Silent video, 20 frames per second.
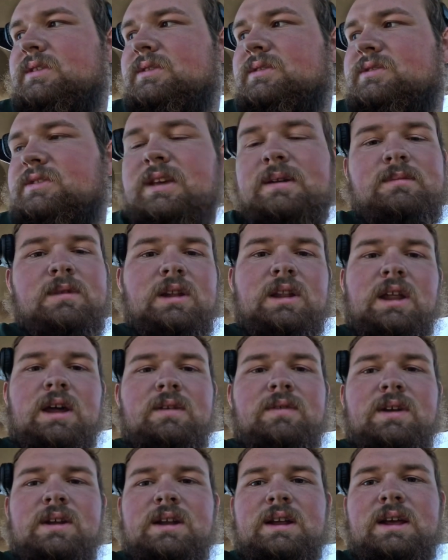seem to
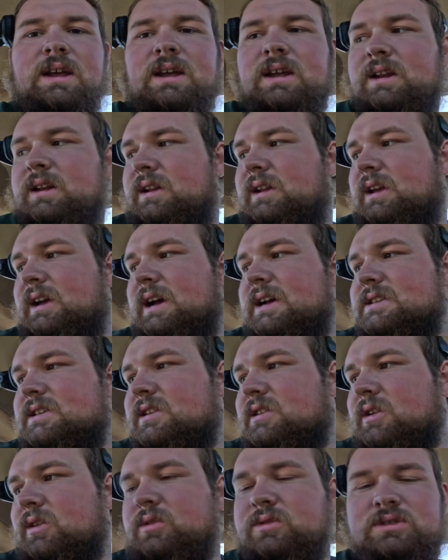love it, and the guys
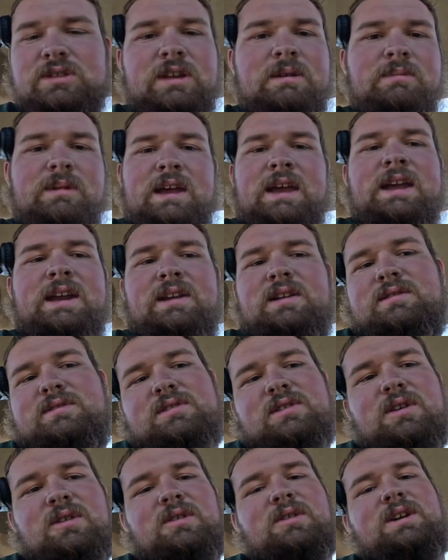that don't seem to hate it.
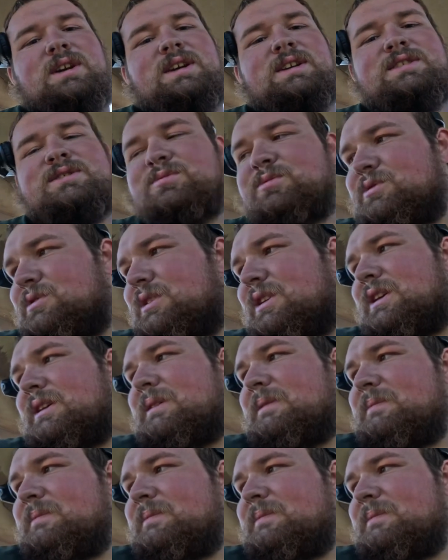So I guess we'll see.